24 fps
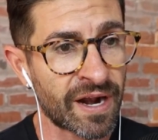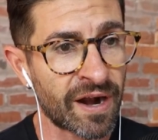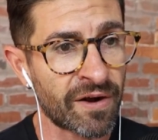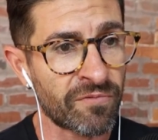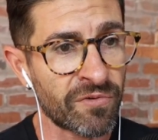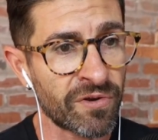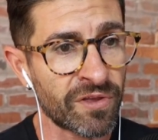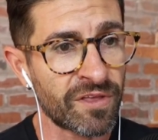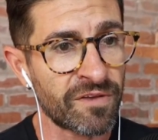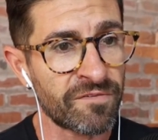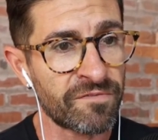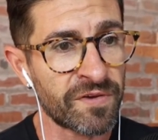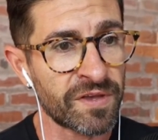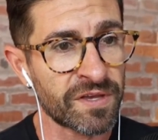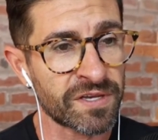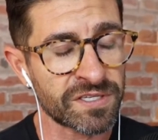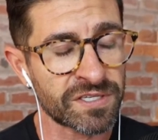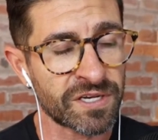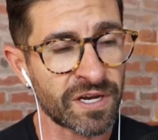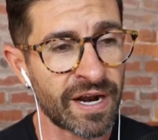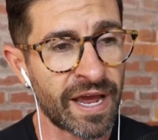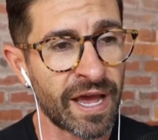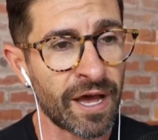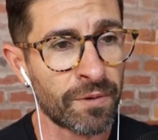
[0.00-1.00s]
that I really feel
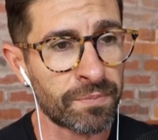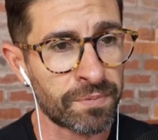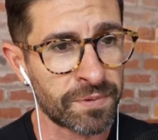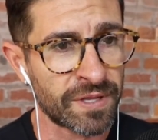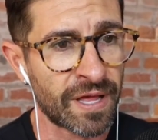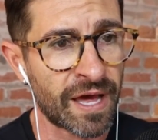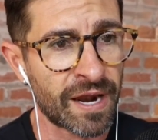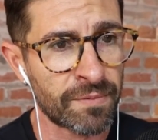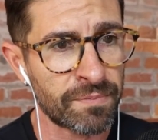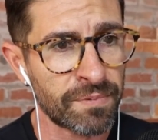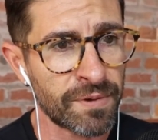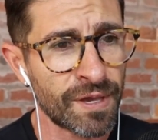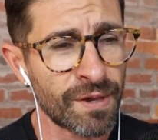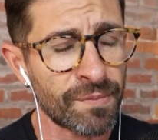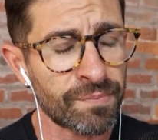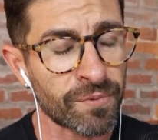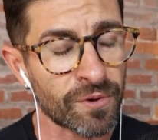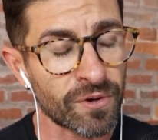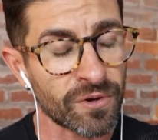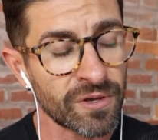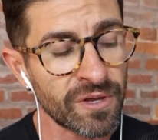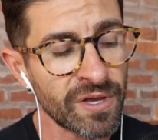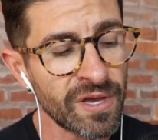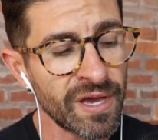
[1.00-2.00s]
is going to help a lot of
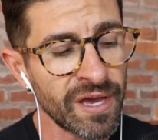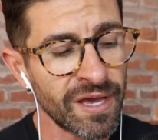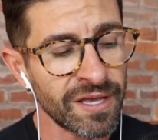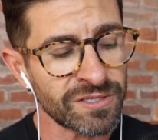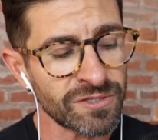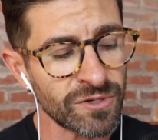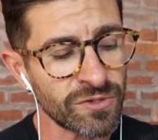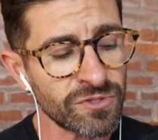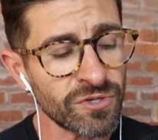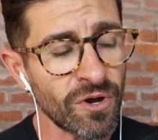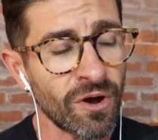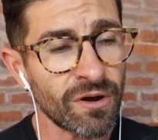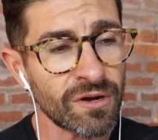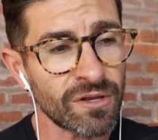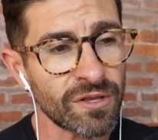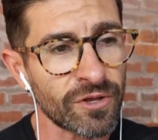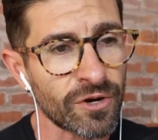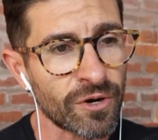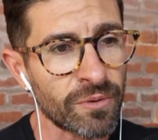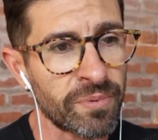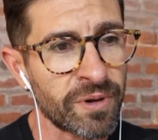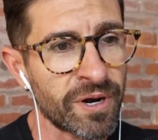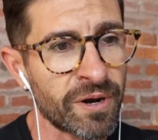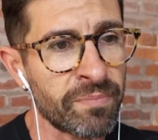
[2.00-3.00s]
people. And so talk a
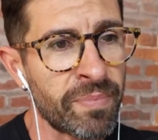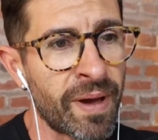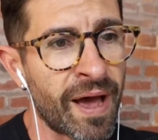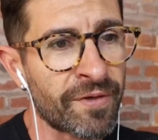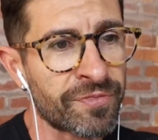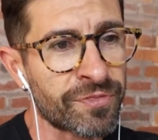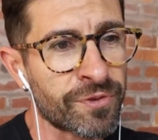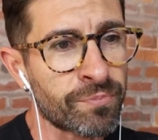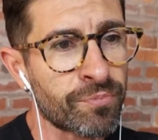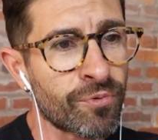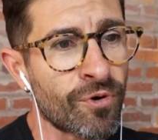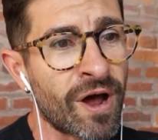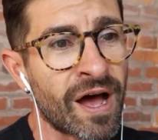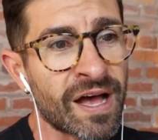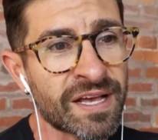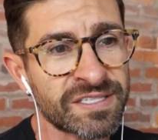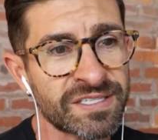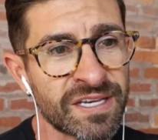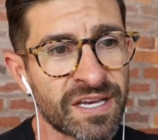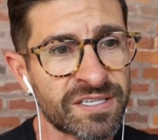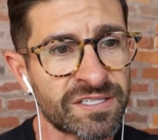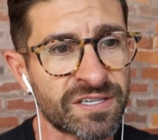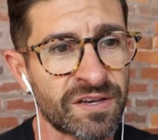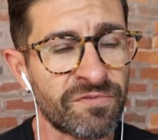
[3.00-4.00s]
little bit about the
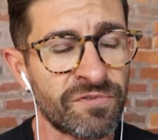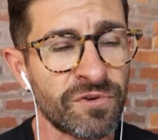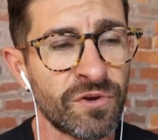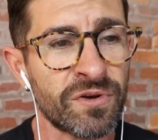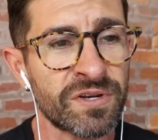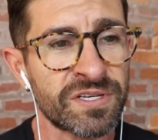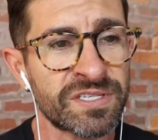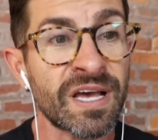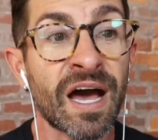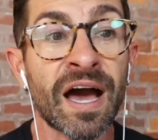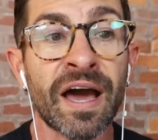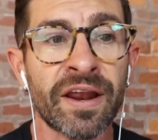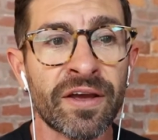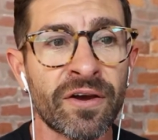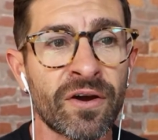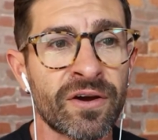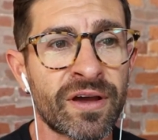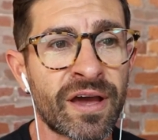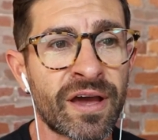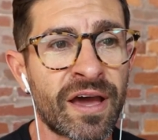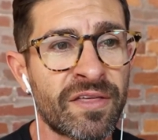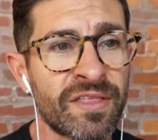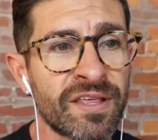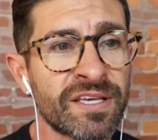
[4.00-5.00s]
process of you deciding,
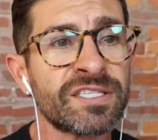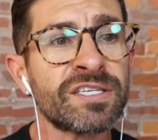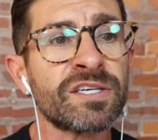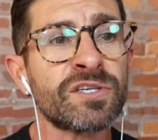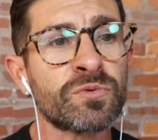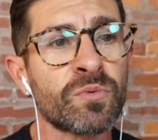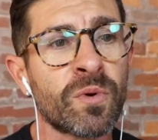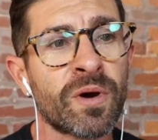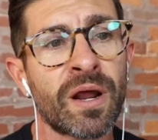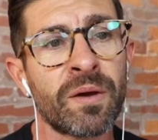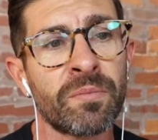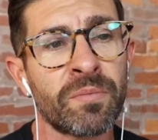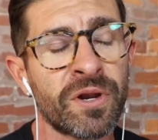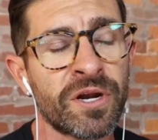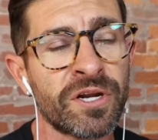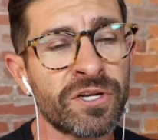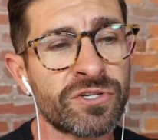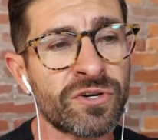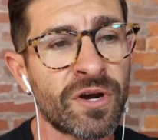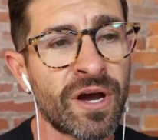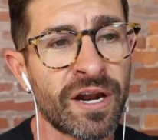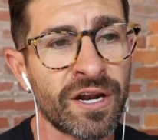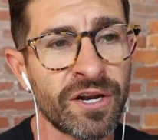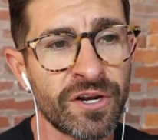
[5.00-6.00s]
okay, this is what I'm going to
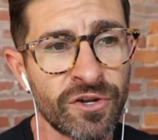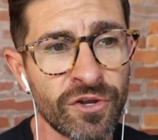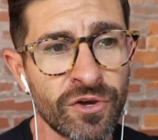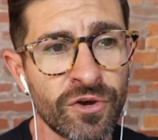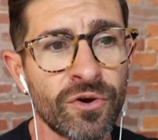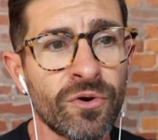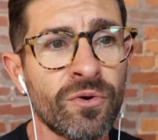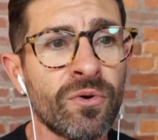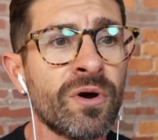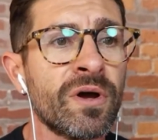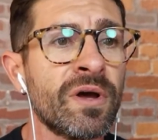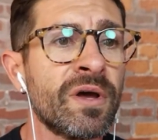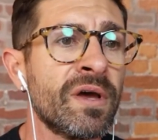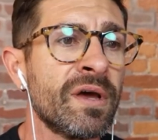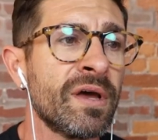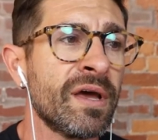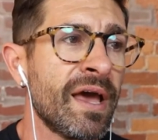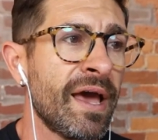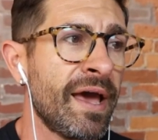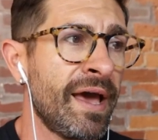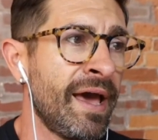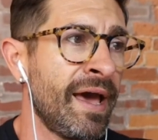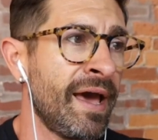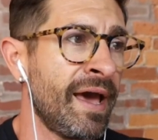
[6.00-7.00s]
try to do.
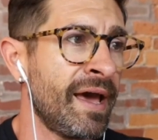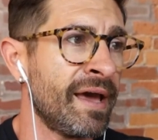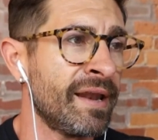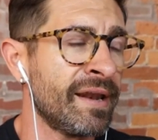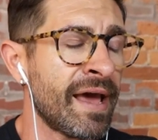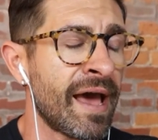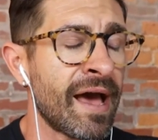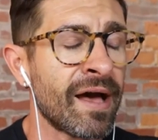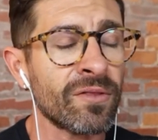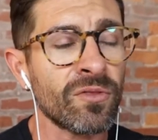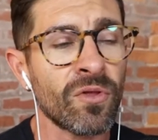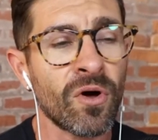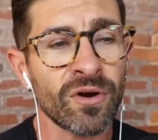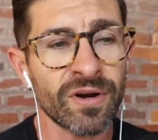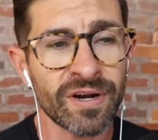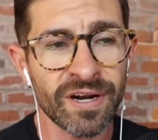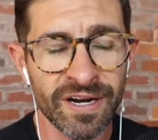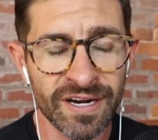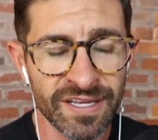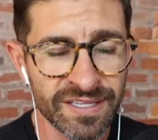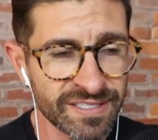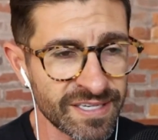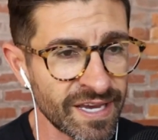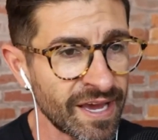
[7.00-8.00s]
And how long
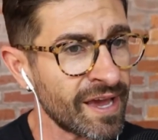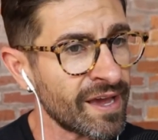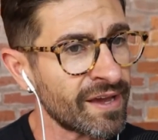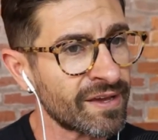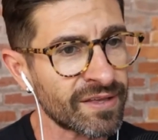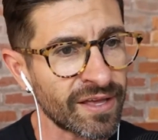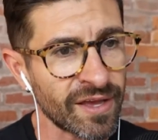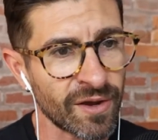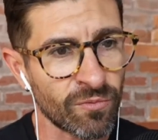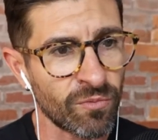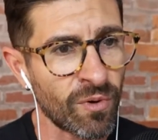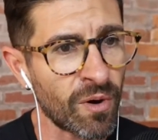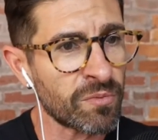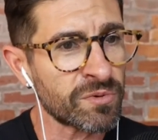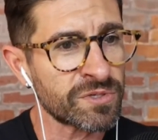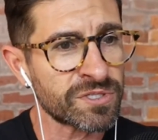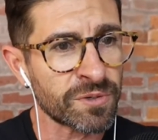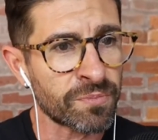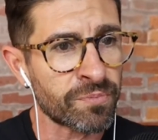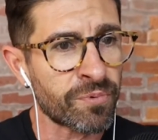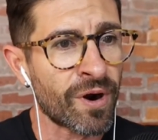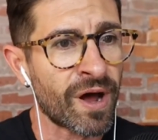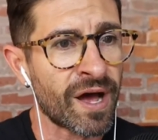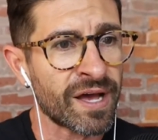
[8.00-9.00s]
did it take? Like, what was
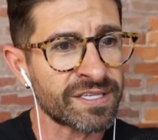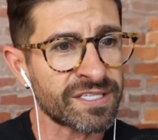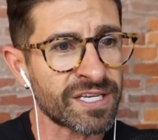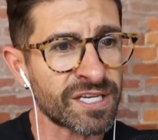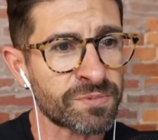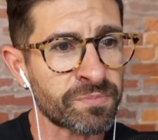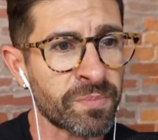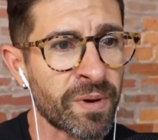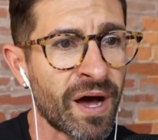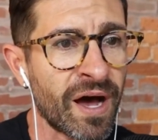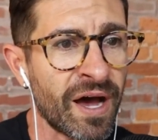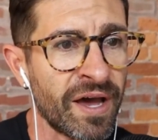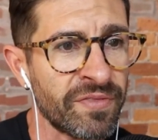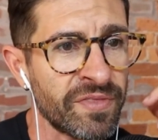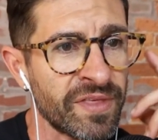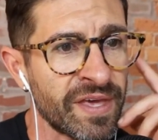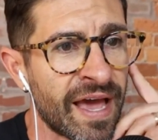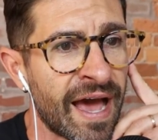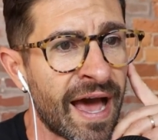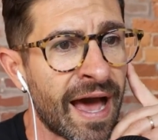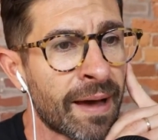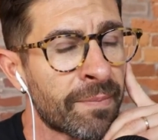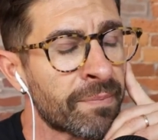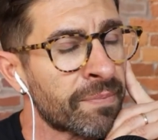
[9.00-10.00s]
the process behind
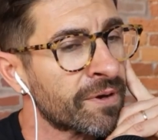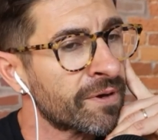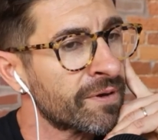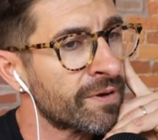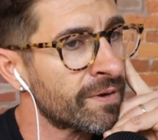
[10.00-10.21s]
the app?